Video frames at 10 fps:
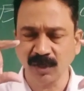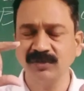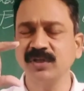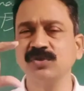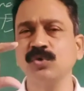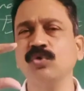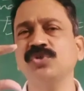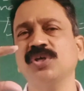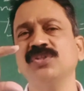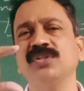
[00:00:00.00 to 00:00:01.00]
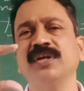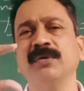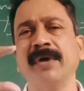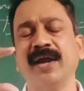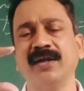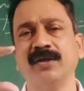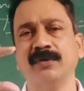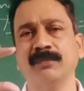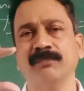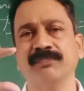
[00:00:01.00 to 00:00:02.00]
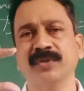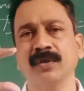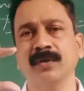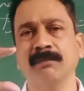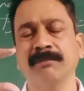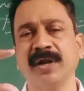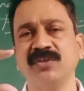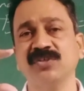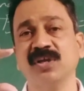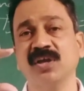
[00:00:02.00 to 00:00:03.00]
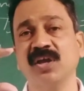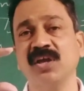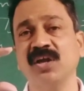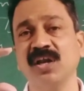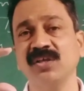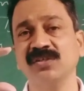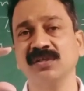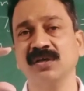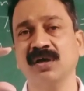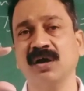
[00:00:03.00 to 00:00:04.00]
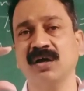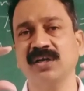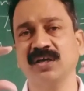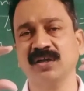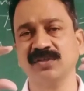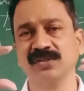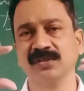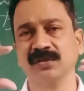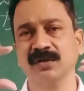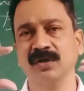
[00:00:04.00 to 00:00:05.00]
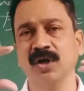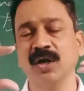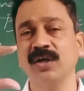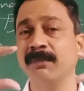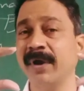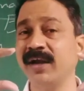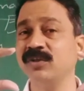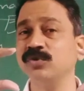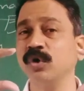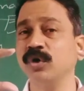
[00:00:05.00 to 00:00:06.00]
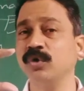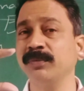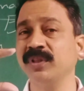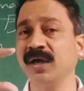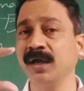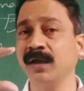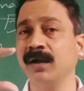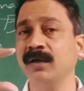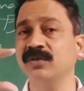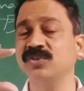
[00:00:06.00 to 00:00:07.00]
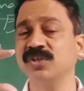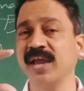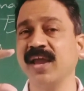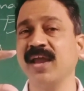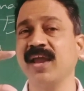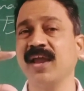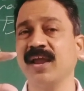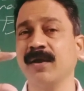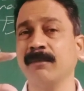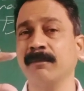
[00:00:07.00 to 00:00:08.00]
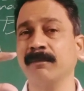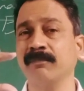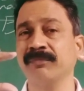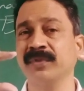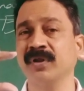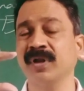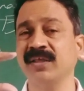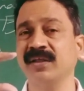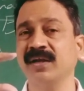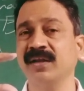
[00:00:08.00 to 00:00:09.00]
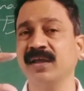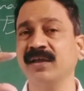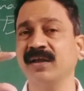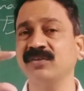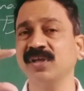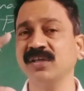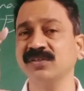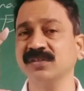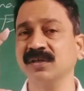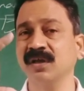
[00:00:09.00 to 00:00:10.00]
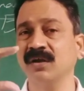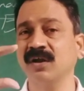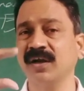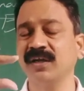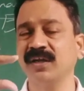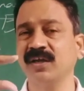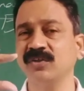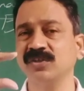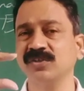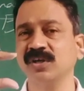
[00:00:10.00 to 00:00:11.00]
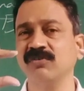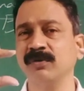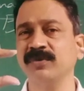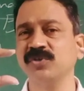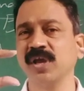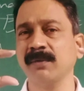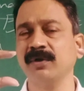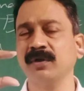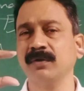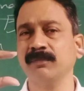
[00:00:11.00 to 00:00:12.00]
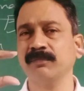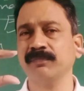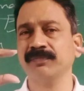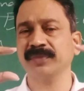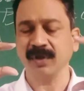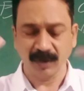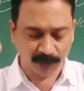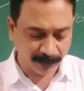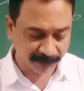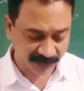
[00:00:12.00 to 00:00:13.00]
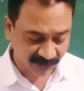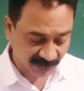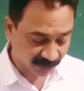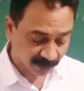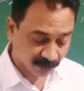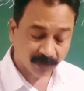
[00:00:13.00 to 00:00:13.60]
there is no change in the demand. Price increase or decrease, demand is going to be the same. Neither it increases nor it decreases. It will be stable. You may be thinking,